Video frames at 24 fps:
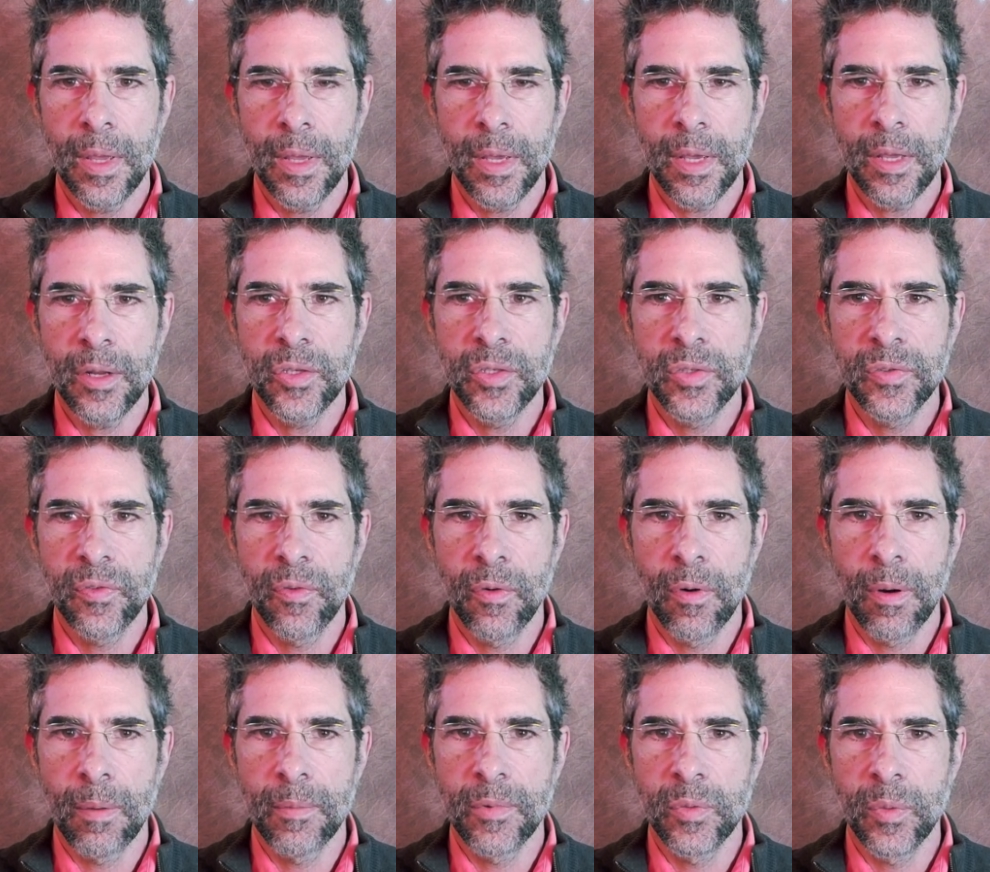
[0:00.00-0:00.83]
It is
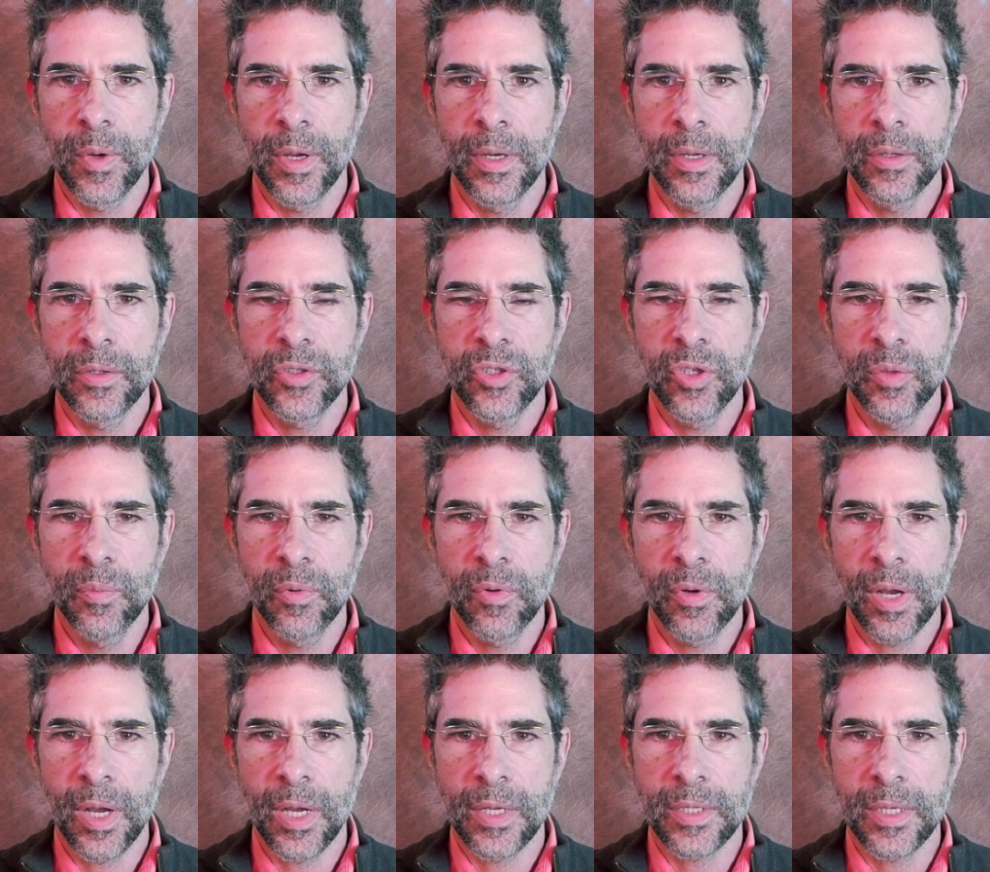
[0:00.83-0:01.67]
formed when
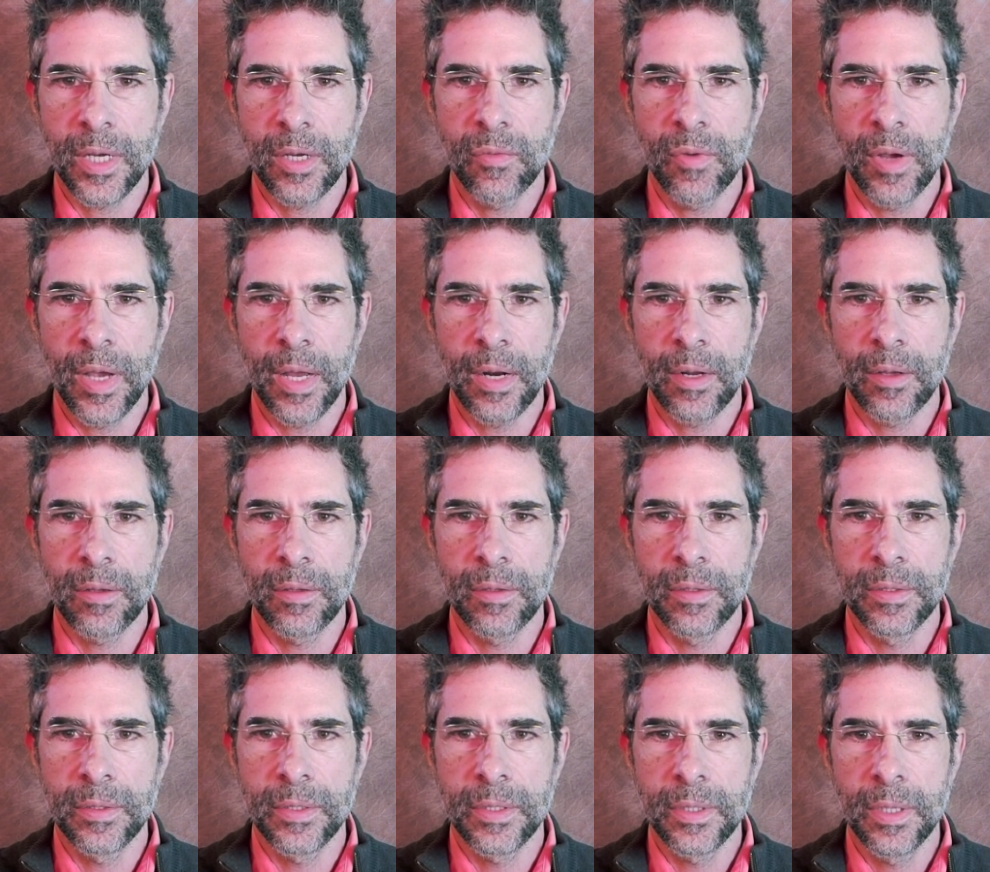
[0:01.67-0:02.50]
superoxide
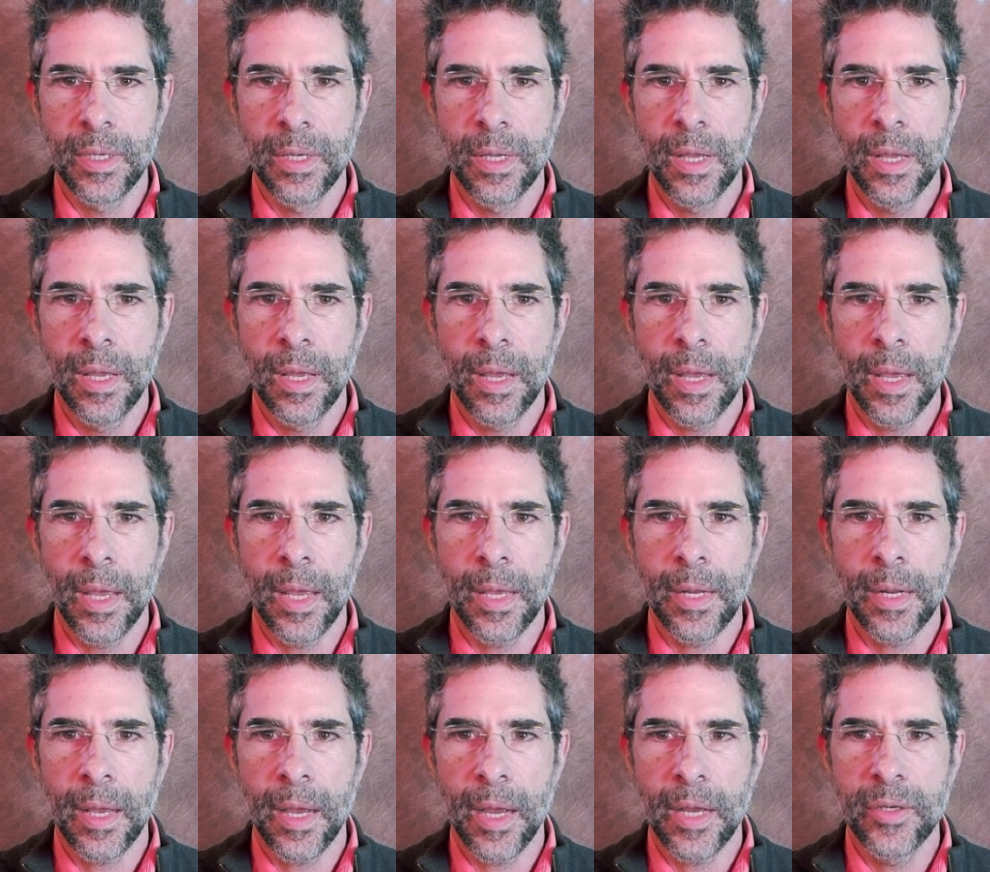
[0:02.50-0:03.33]
radicals
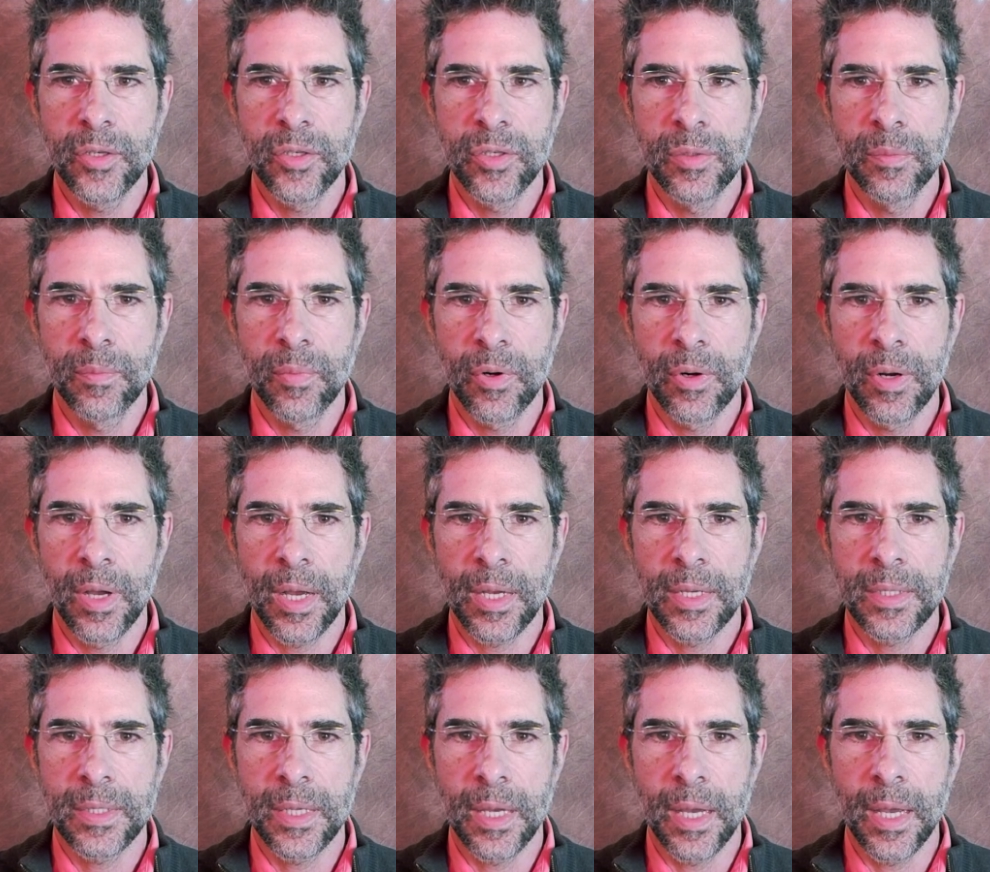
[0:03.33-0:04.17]
and hydrogen
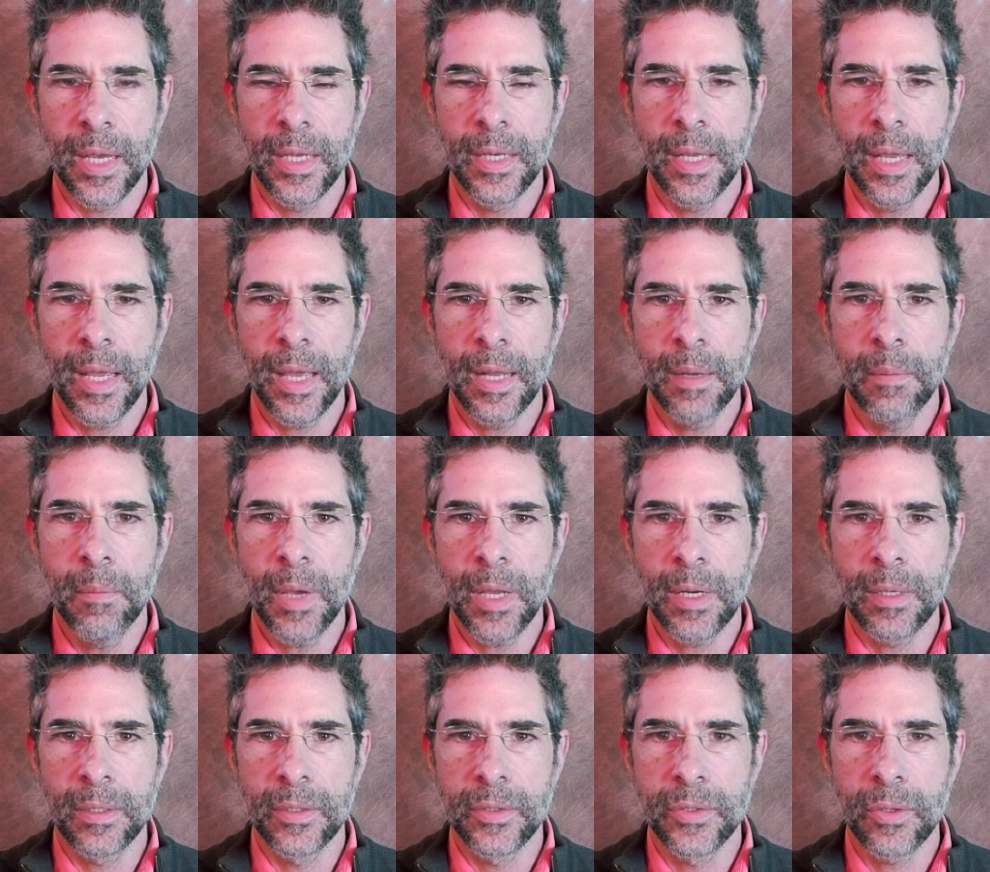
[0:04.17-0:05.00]
peroxide and
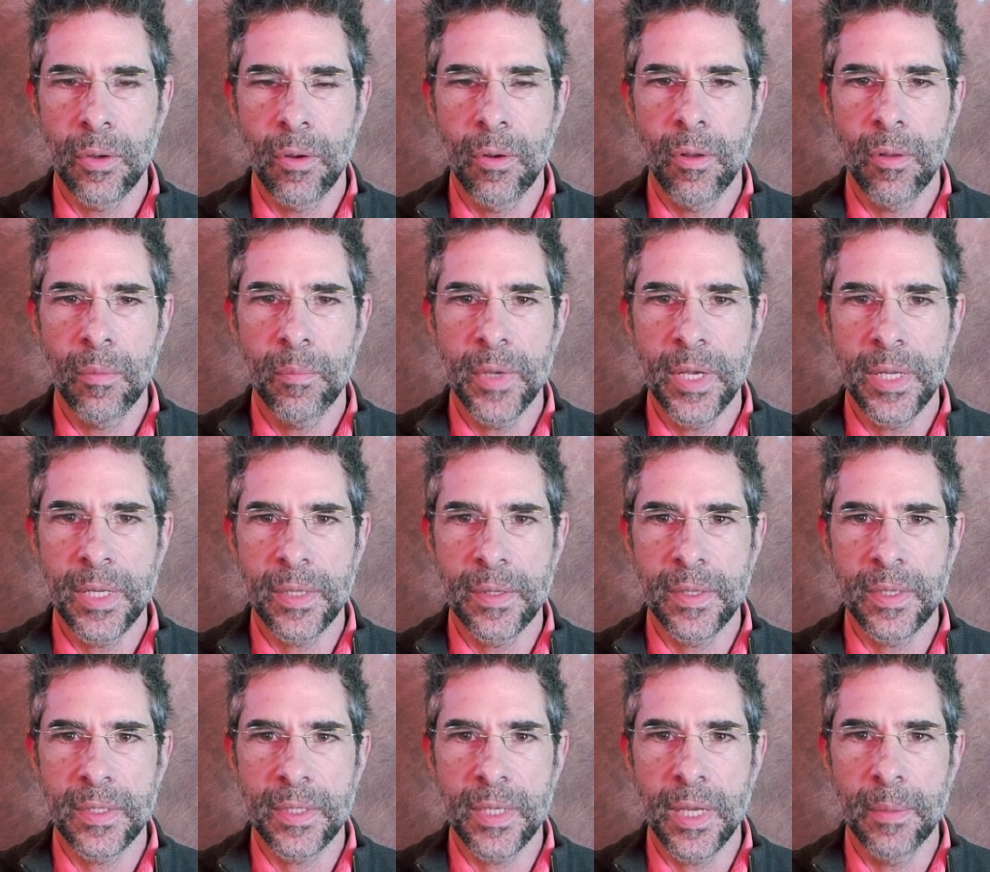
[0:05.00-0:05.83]
metals all meet
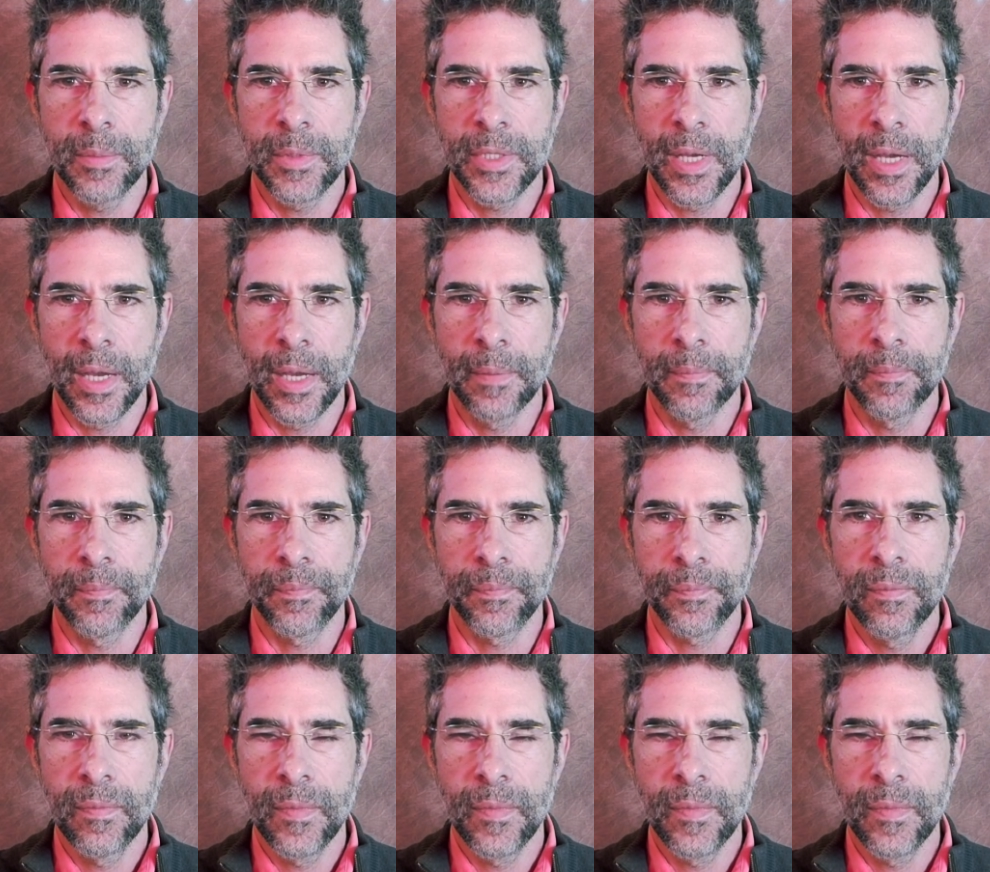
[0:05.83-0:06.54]
at the same time.